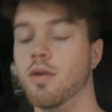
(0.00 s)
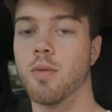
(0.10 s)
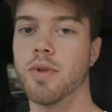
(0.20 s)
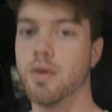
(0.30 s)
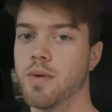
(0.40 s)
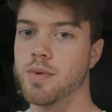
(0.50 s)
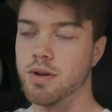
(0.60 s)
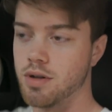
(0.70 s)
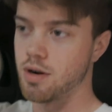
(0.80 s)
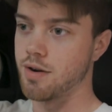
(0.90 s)
Normally when we
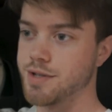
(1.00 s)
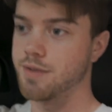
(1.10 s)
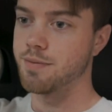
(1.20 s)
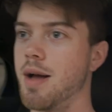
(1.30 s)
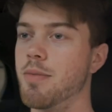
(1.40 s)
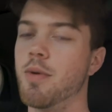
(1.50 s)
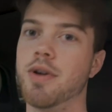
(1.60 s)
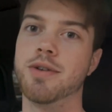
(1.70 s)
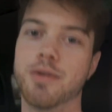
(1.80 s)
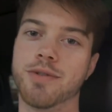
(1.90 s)
hook cars up, I'm the
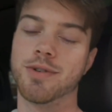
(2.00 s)
one who is